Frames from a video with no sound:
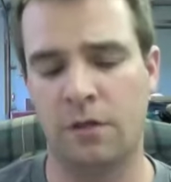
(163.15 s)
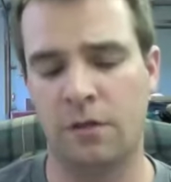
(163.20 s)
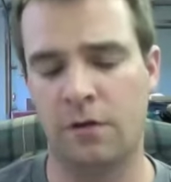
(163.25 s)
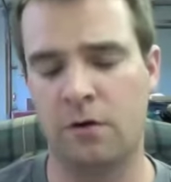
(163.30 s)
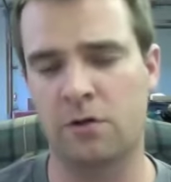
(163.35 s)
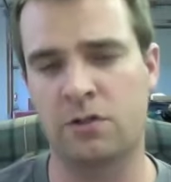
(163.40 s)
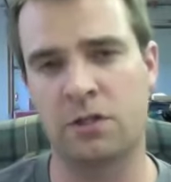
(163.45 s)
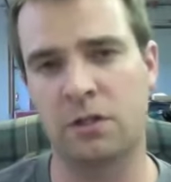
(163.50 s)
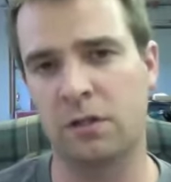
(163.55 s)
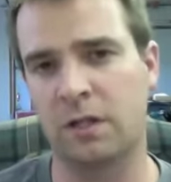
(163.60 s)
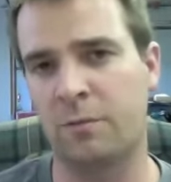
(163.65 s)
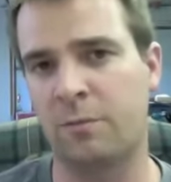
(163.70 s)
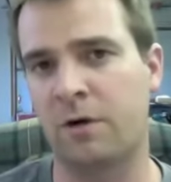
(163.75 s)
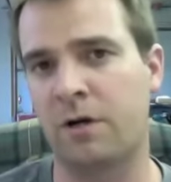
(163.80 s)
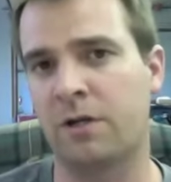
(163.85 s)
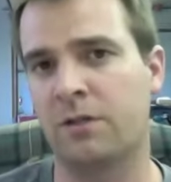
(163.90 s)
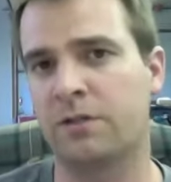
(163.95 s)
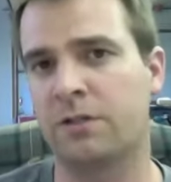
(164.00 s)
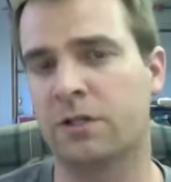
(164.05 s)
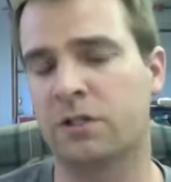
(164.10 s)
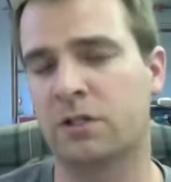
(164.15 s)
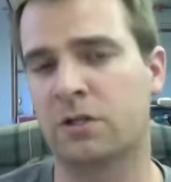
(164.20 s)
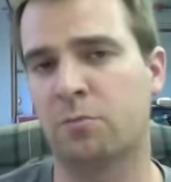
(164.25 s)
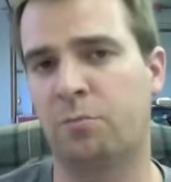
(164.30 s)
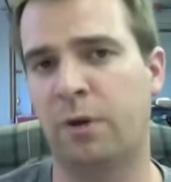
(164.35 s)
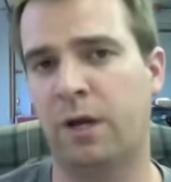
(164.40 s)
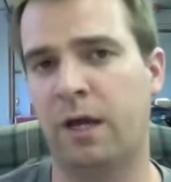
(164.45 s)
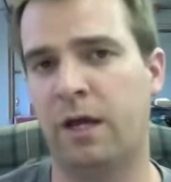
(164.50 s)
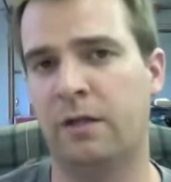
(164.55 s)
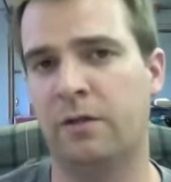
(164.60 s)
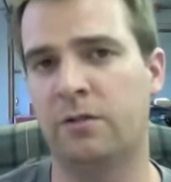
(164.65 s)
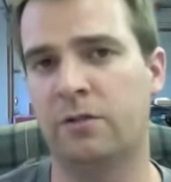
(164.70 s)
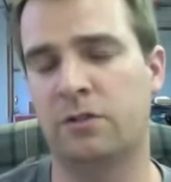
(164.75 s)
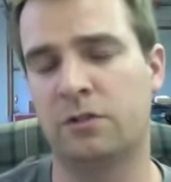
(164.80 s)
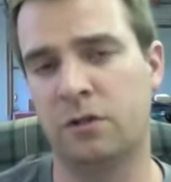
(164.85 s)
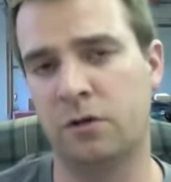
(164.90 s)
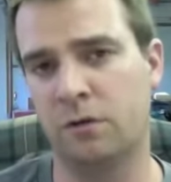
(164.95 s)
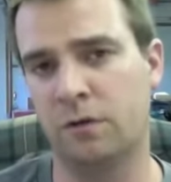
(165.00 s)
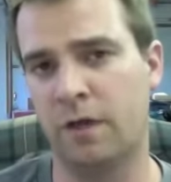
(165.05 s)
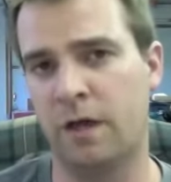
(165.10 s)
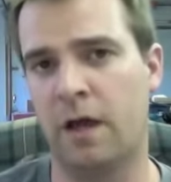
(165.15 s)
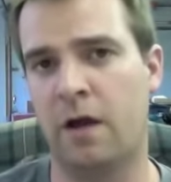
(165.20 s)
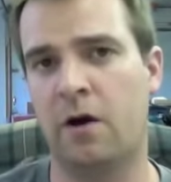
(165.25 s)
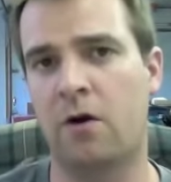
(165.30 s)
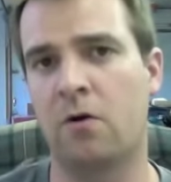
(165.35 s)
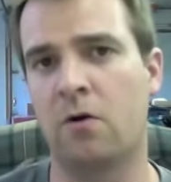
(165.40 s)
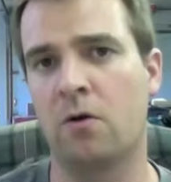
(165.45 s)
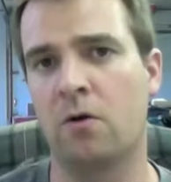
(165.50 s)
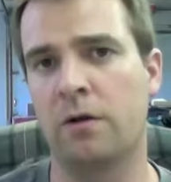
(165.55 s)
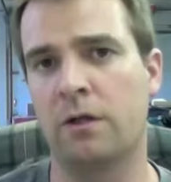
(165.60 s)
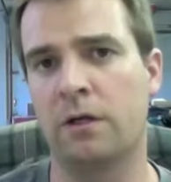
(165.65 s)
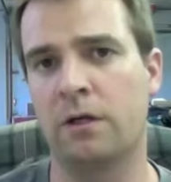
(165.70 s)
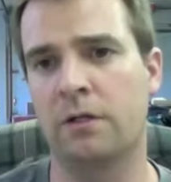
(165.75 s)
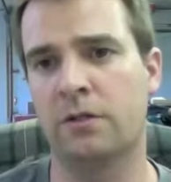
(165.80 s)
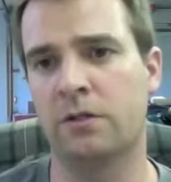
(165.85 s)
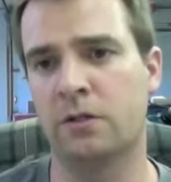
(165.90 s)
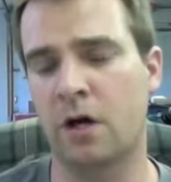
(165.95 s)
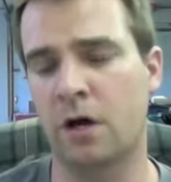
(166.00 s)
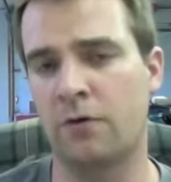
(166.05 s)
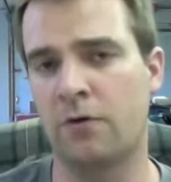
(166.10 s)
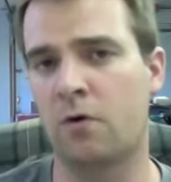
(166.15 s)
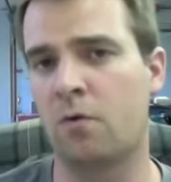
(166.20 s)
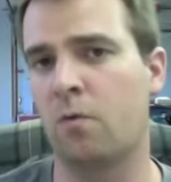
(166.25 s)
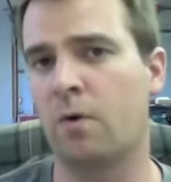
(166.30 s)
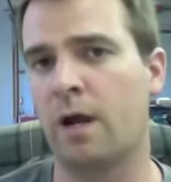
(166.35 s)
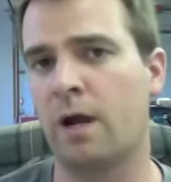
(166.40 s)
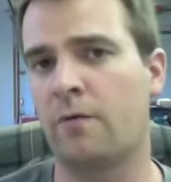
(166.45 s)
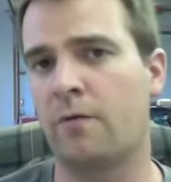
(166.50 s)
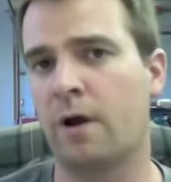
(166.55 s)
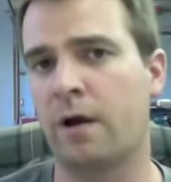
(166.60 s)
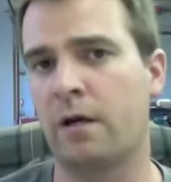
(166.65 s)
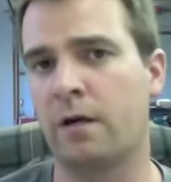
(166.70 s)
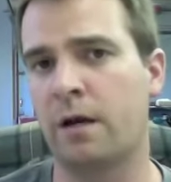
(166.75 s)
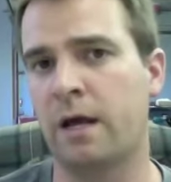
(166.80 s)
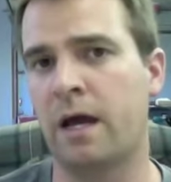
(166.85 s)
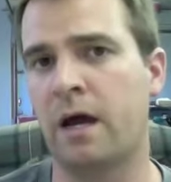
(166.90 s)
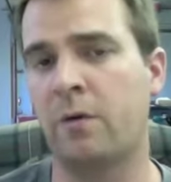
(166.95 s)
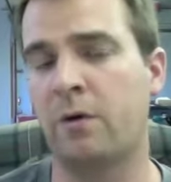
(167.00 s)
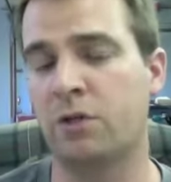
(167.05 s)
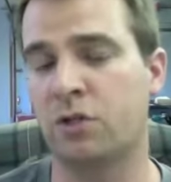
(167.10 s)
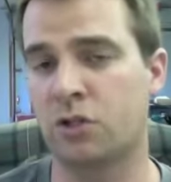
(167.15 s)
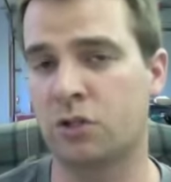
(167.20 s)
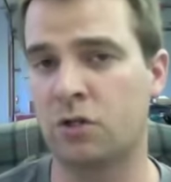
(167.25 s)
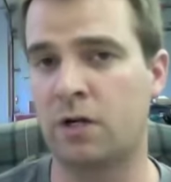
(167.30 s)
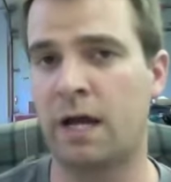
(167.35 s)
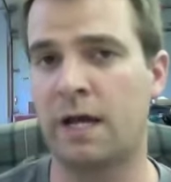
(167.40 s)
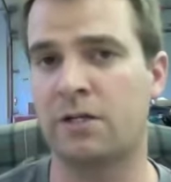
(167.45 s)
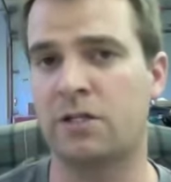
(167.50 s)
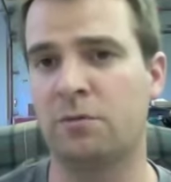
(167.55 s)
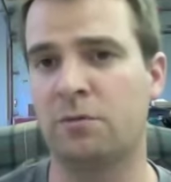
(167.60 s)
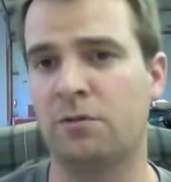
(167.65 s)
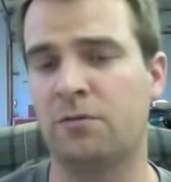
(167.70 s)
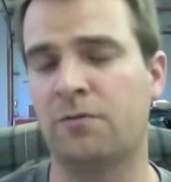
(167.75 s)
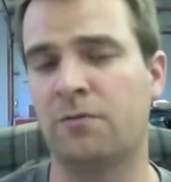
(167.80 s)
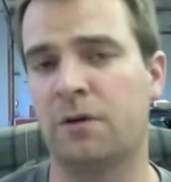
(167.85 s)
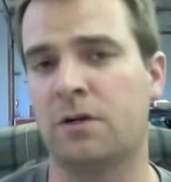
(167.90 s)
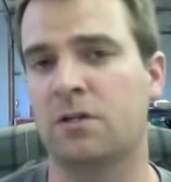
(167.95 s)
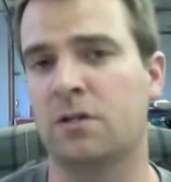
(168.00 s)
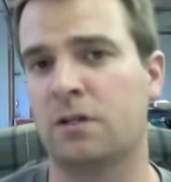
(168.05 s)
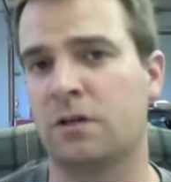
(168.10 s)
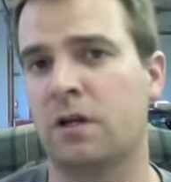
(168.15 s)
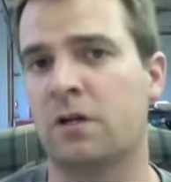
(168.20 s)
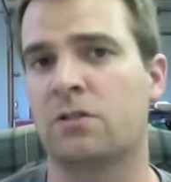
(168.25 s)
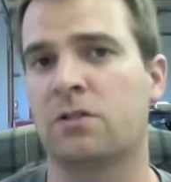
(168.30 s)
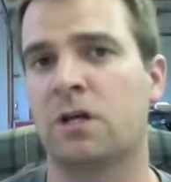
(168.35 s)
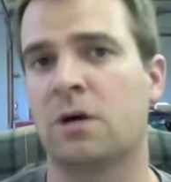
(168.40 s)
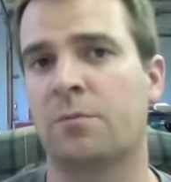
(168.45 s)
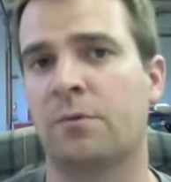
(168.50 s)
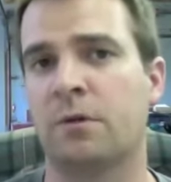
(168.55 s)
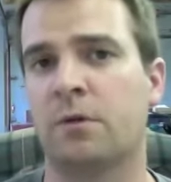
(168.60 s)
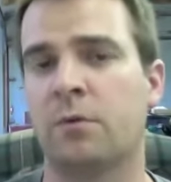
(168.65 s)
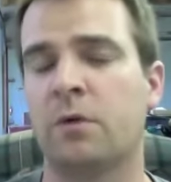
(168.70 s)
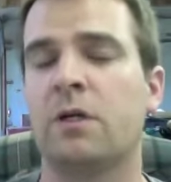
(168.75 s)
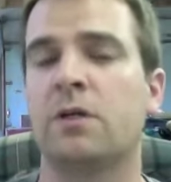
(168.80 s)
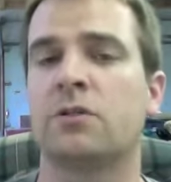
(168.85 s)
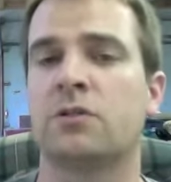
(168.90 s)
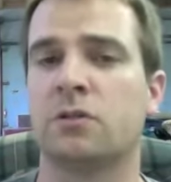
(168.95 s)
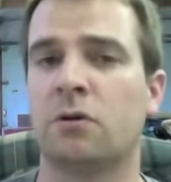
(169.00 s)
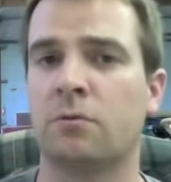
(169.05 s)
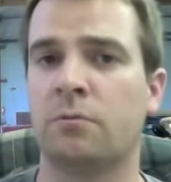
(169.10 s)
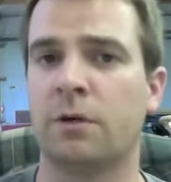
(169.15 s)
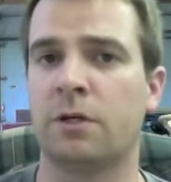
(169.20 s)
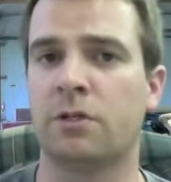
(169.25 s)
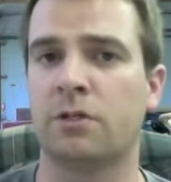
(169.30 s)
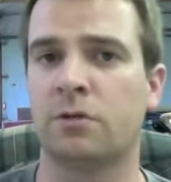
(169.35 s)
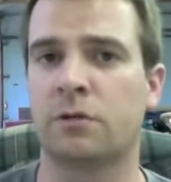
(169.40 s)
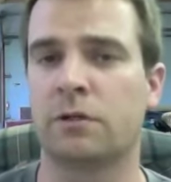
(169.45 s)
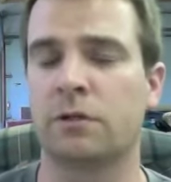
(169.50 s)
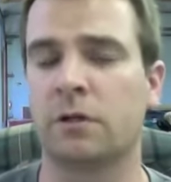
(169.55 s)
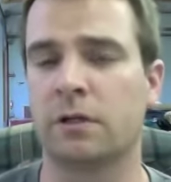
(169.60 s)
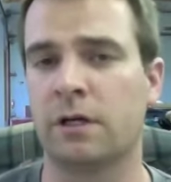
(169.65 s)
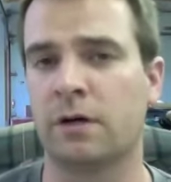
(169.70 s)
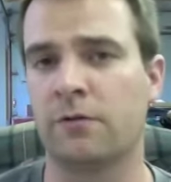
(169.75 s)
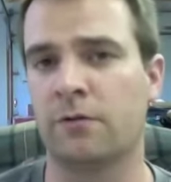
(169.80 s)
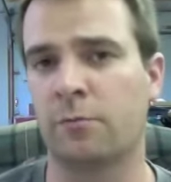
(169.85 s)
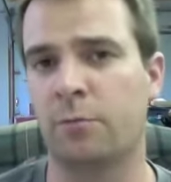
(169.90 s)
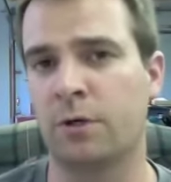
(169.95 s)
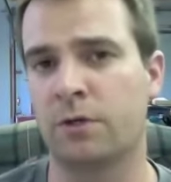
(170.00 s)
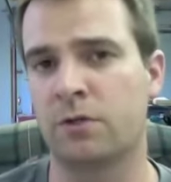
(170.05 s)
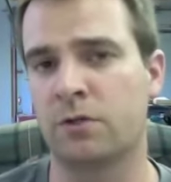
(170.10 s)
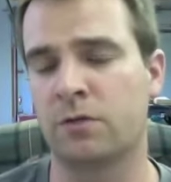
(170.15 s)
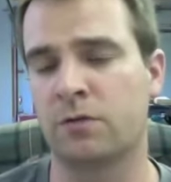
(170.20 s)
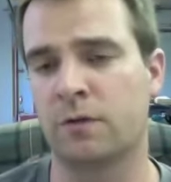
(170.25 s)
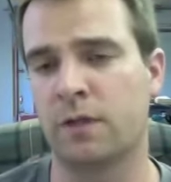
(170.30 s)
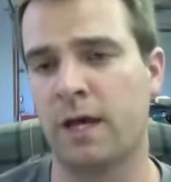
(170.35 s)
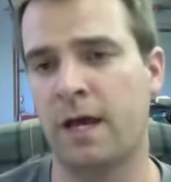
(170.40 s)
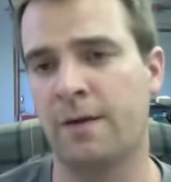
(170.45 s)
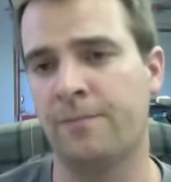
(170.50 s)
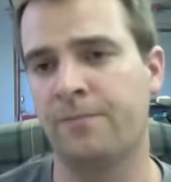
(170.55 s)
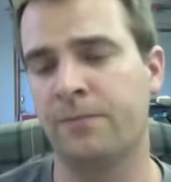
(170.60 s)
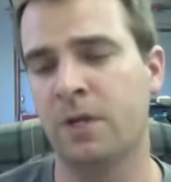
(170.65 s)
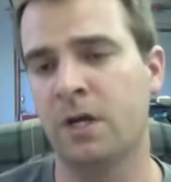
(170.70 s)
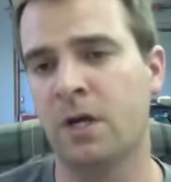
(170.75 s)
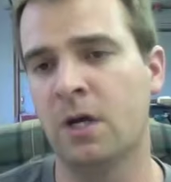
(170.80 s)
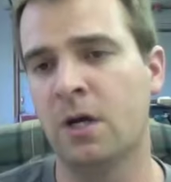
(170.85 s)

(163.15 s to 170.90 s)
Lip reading: There's the limited edition pens. You know, the Herald is underway right now. It should actually be finished in the next couple of weeks, so make sure you look out for pictures for that.